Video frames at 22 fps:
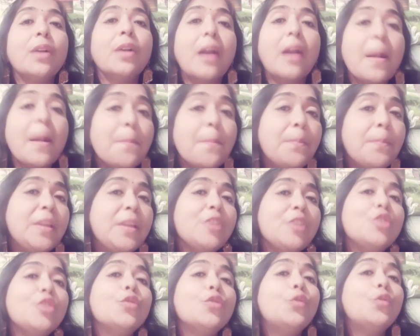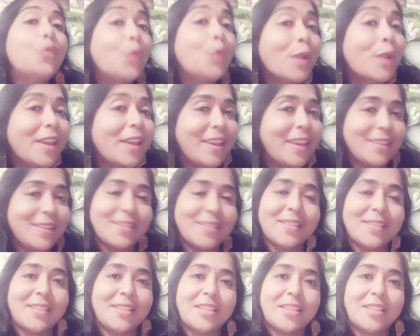come into
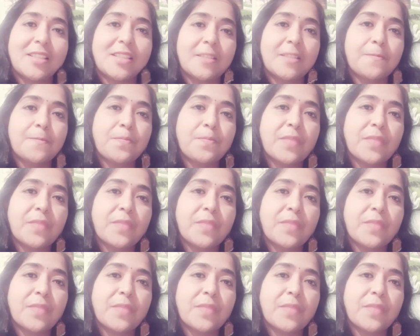focus.